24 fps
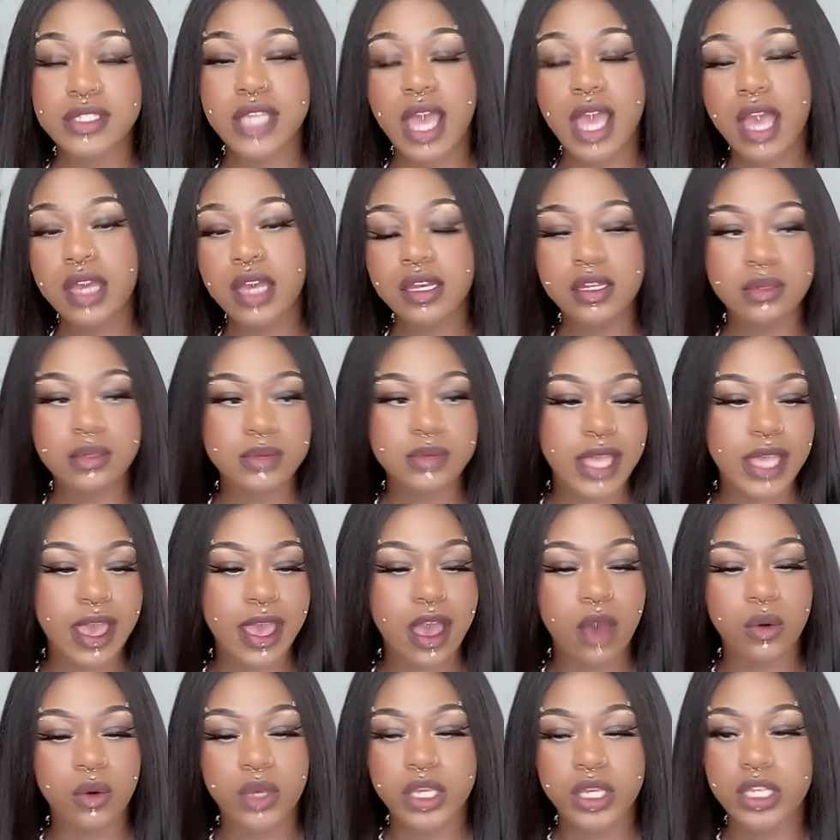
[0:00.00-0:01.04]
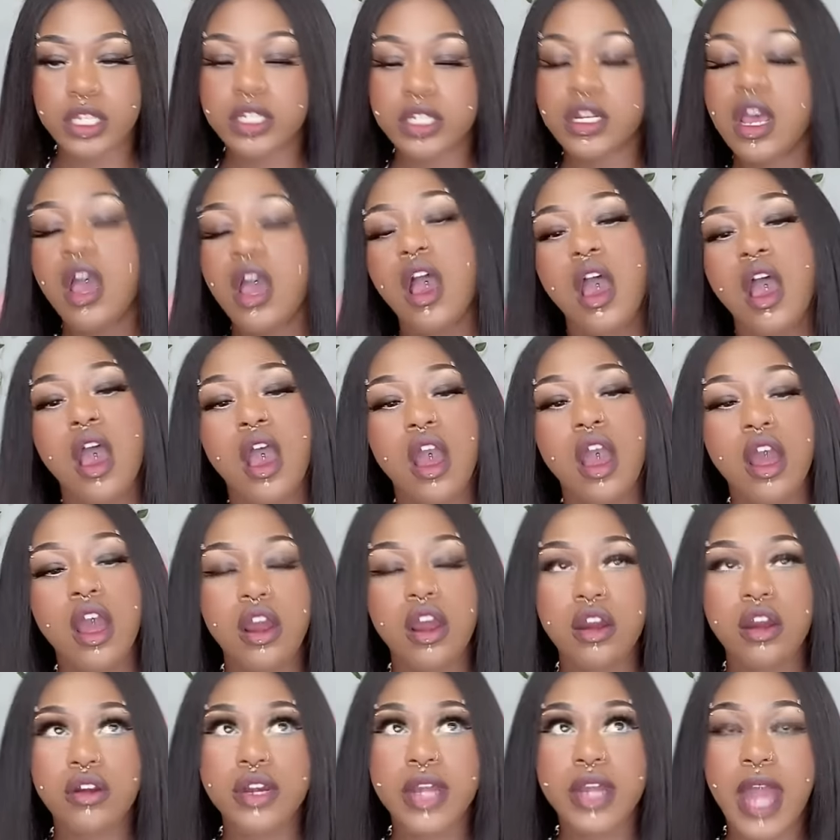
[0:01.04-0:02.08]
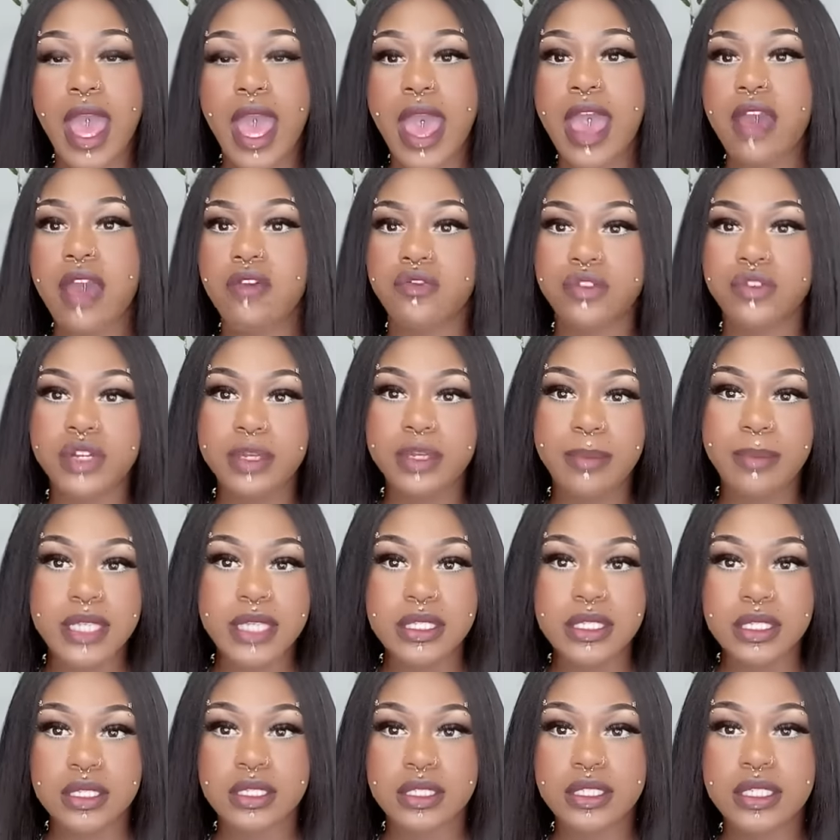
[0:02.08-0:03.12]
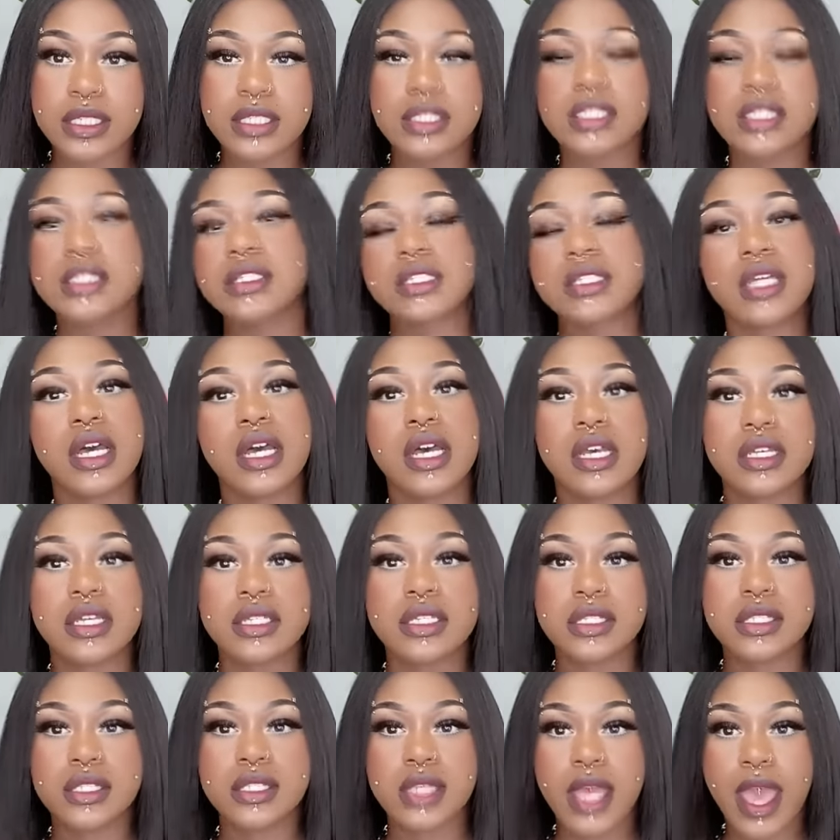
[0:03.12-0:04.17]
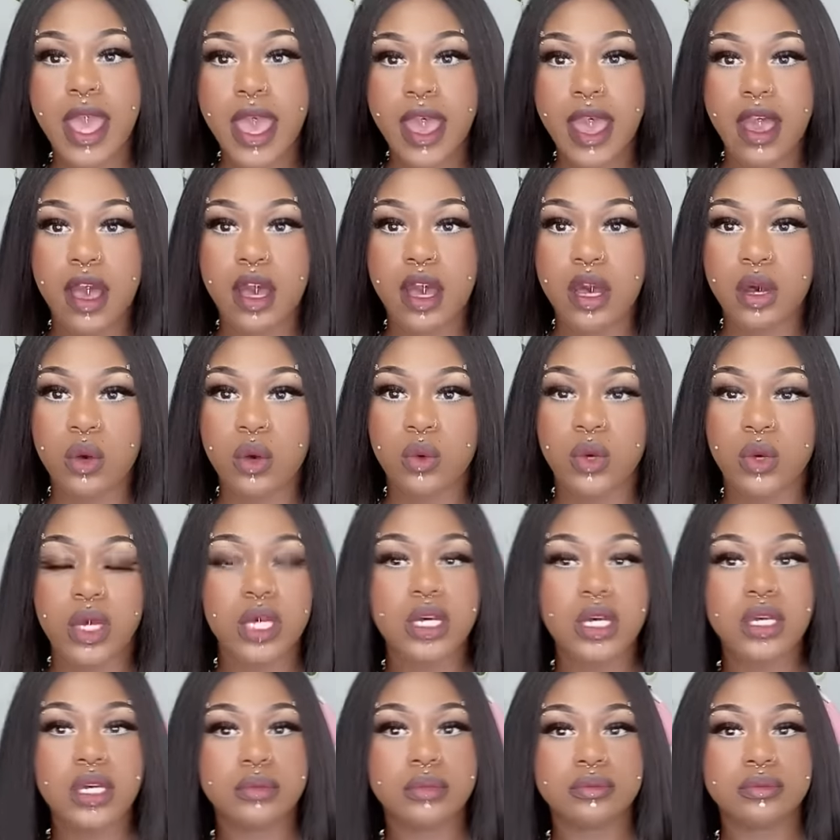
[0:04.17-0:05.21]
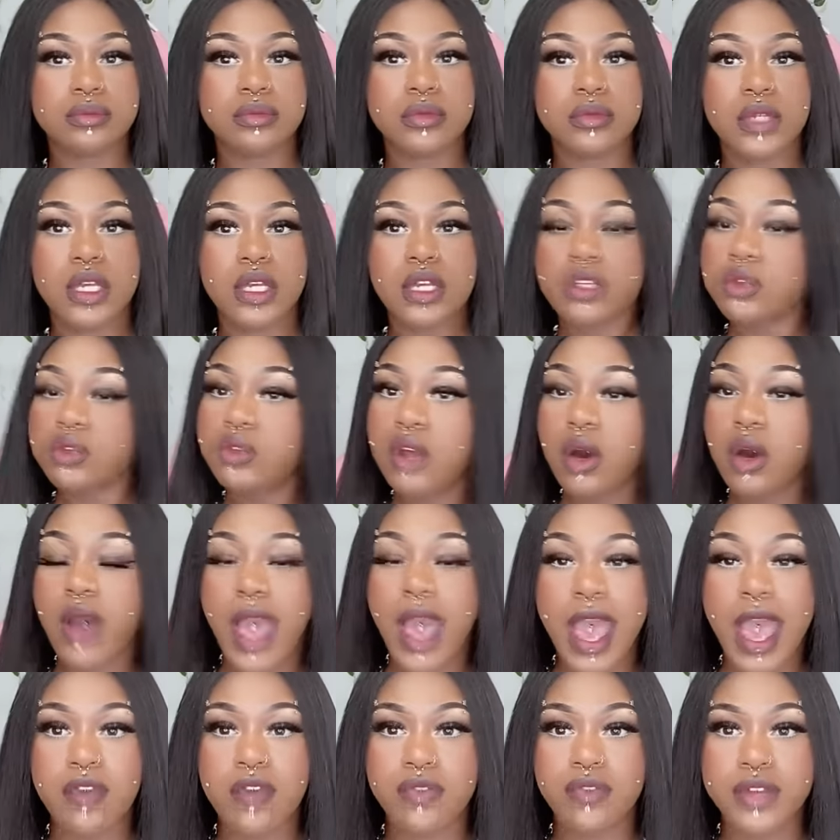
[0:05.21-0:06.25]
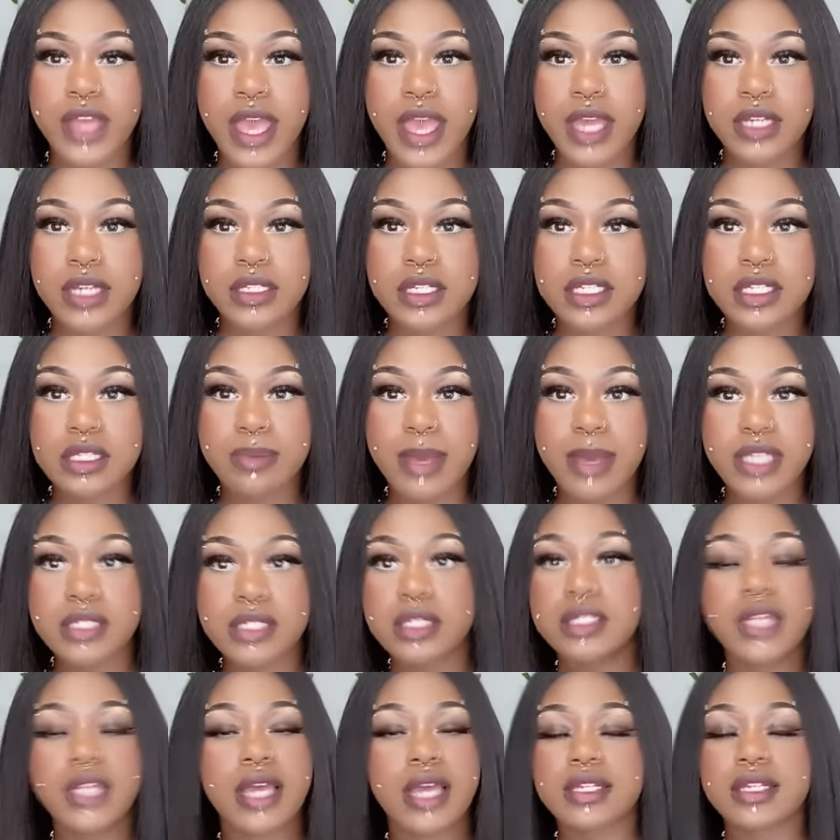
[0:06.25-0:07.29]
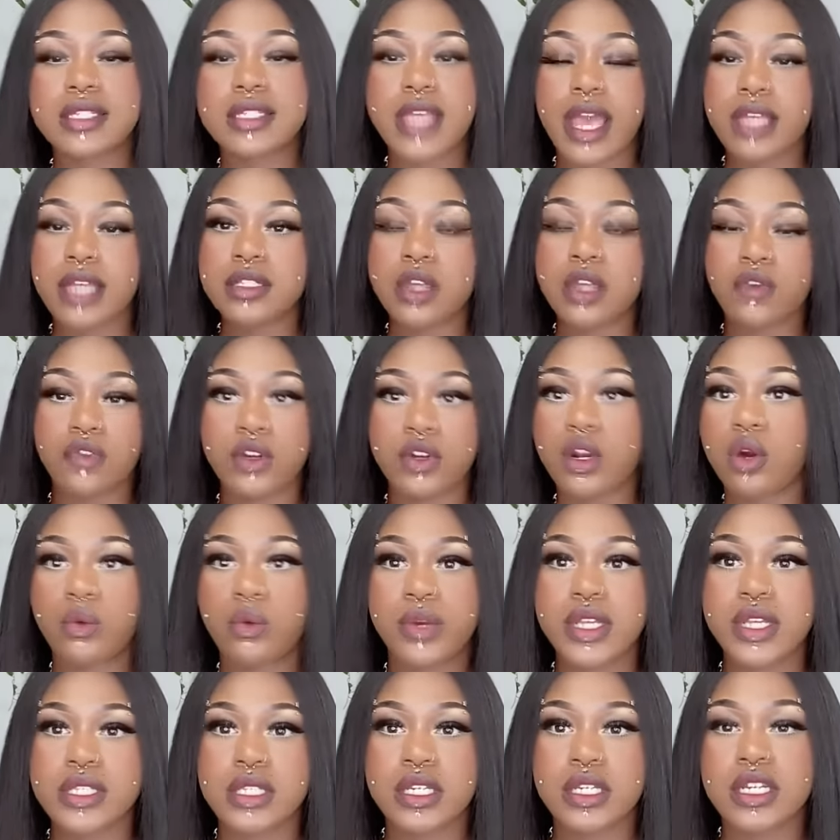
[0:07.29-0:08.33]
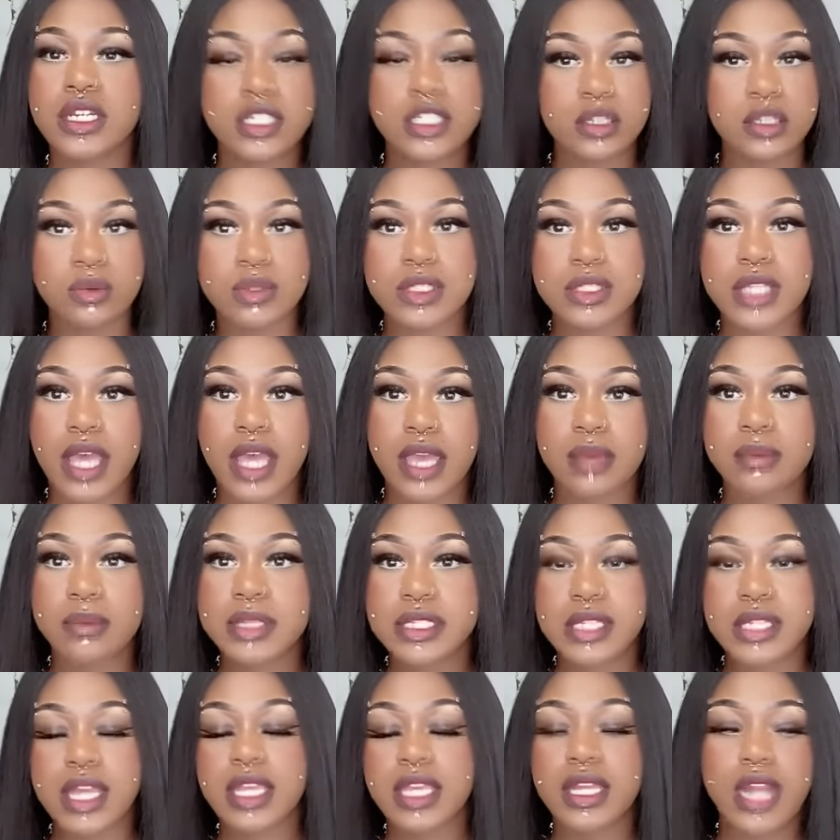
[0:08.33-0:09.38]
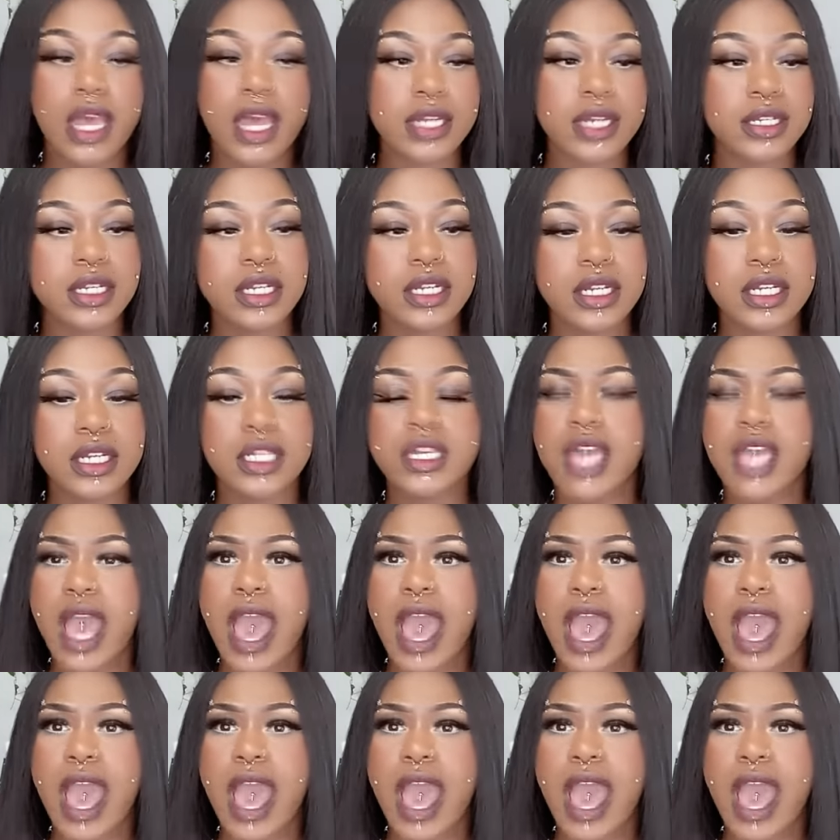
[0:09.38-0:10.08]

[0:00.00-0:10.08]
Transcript: Kai comes out and her and Ivory basically discuss how um you know, Ivory had just basically like attacked her for no reason because it was like mistaken identity.